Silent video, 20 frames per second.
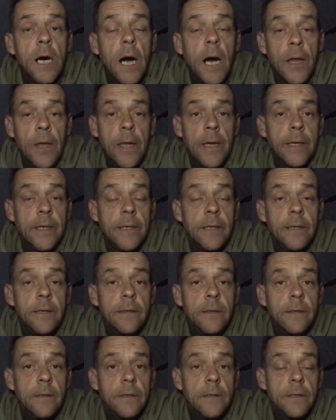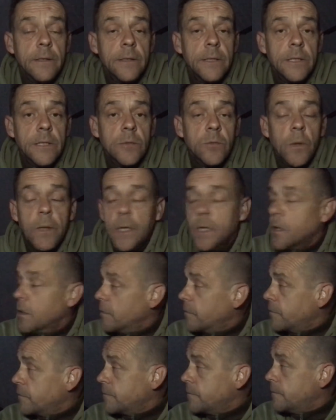And then this week
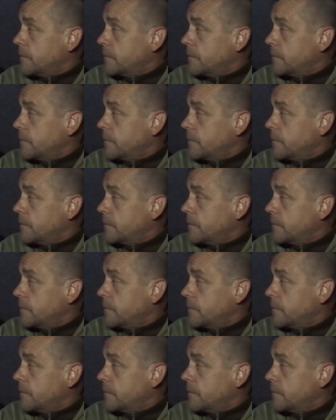I've